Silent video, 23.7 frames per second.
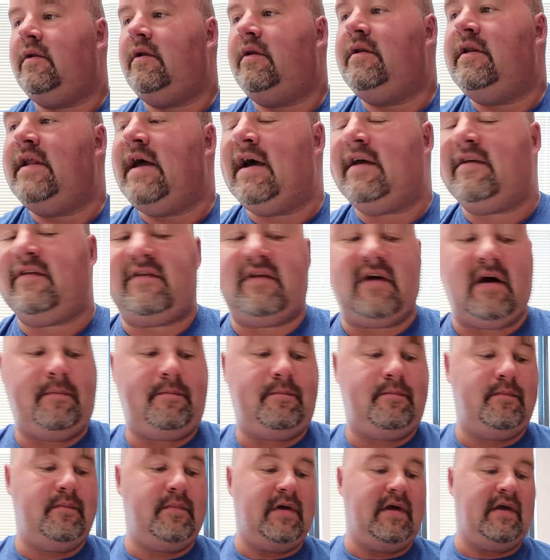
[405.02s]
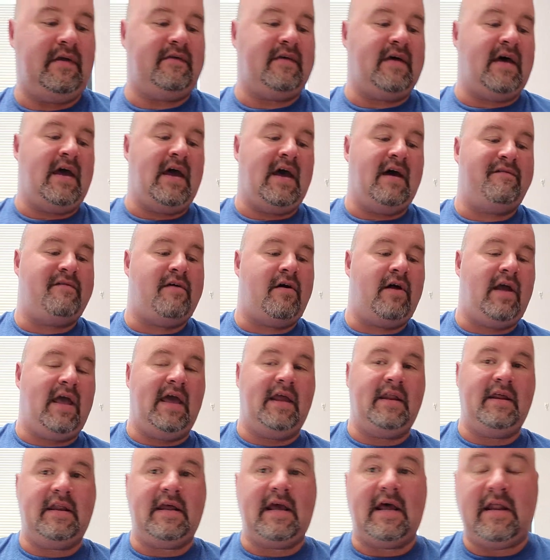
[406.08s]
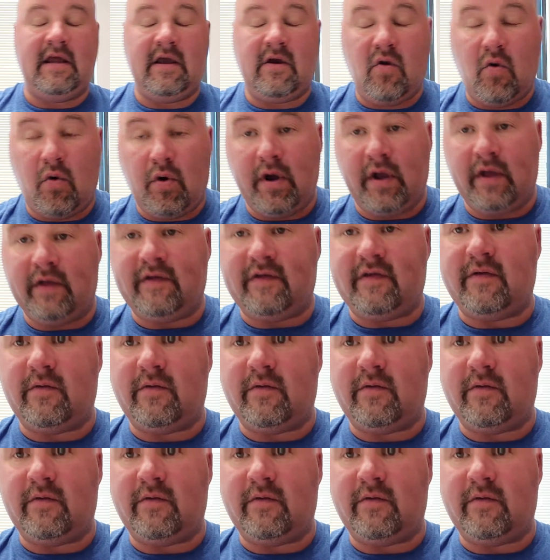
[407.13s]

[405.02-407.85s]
Next up is I have our handy dandy coins,